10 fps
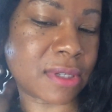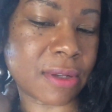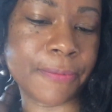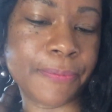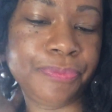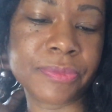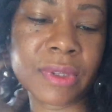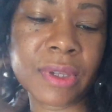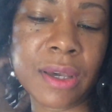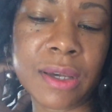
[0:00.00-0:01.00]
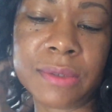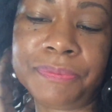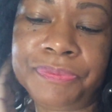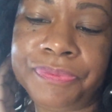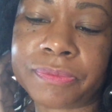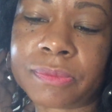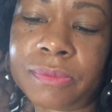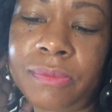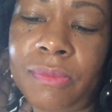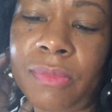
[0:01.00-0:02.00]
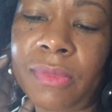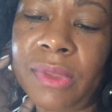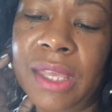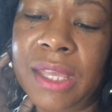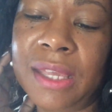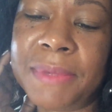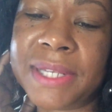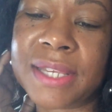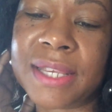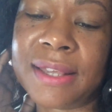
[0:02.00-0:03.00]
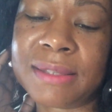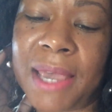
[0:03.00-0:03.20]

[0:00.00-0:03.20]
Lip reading: So, him and T.S.